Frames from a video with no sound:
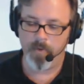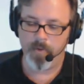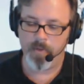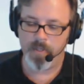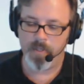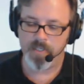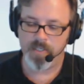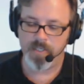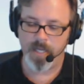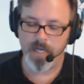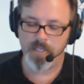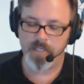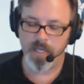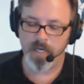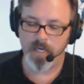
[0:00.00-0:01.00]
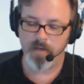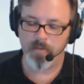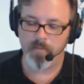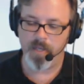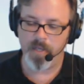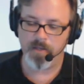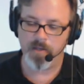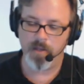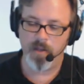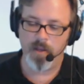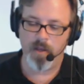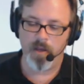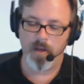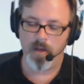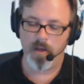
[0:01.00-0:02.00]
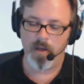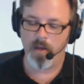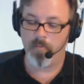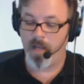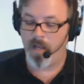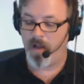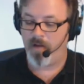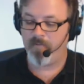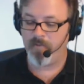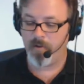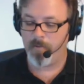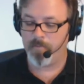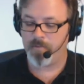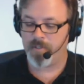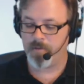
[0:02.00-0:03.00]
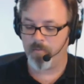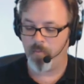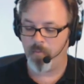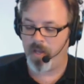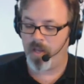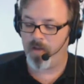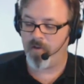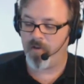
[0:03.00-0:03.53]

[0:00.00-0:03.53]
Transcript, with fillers: this stage setting a bit. Uh, my envelopes, we have